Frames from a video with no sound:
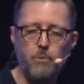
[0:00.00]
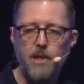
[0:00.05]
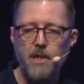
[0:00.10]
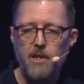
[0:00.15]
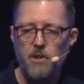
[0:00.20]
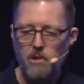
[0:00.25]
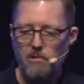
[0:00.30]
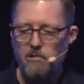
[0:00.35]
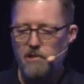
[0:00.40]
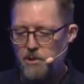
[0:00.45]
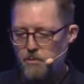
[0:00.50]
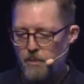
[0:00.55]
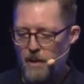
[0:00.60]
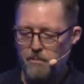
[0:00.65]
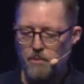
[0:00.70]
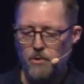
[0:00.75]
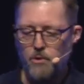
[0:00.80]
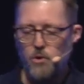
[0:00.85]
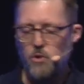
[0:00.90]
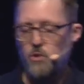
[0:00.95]
We encourage
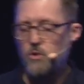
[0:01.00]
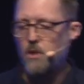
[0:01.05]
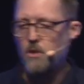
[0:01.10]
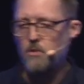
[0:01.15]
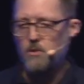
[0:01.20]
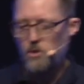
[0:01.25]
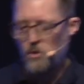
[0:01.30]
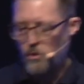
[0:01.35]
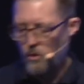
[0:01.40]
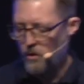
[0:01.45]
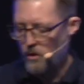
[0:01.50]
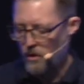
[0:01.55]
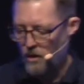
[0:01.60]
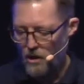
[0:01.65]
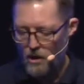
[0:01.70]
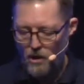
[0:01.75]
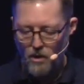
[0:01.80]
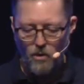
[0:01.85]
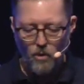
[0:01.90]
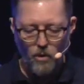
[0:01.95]
people just go and talk
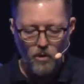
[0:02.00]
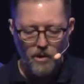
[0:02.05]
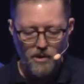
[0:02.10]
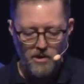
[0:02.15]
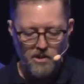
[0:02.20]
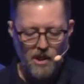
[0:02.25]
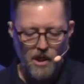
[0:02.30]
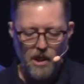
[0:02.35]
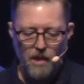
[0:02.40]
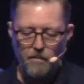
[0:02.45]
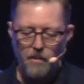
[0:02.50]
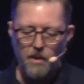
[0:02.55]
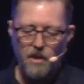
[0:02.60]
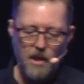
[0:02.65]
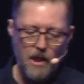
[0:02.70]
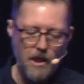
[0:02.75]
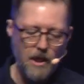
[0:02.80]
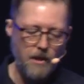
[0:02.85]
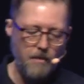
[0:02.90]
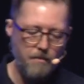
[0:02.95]
all the time.
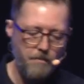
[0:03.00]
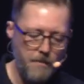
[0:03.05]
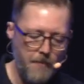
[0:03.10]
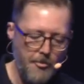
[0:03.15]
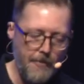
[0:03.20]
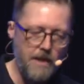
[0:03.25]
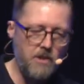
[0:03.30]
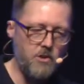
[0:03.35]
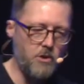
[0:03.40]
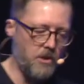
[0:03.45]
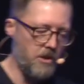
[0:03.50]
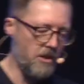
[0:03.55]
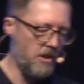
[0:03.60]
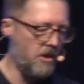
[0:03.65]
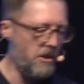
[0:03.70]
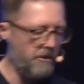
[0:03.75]
Um, talk at the